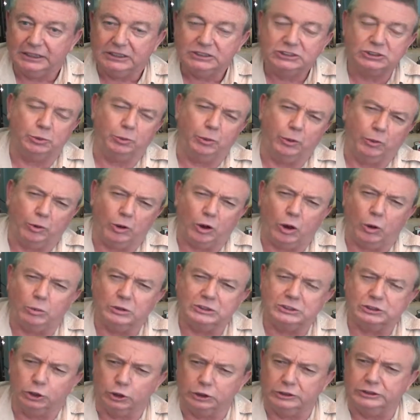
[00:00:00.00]
So we were
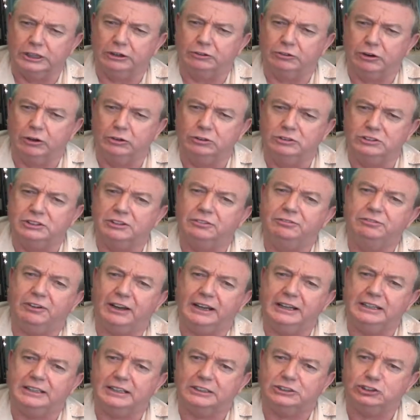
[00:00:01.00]
always looking around to
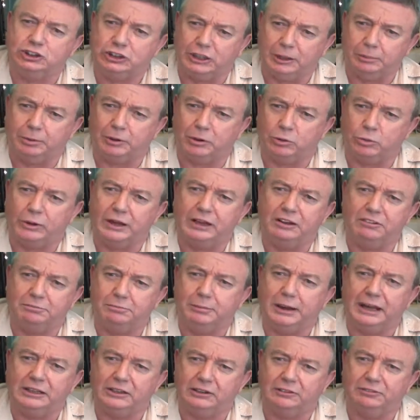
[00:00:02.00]
find a cheaper way of
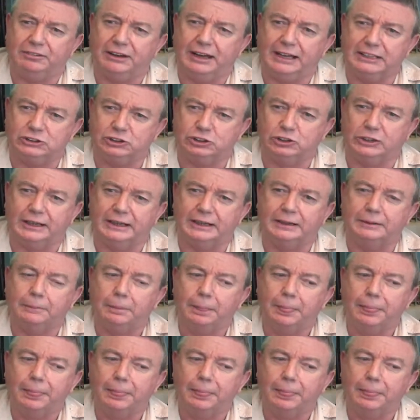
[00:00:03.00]
manufacturing.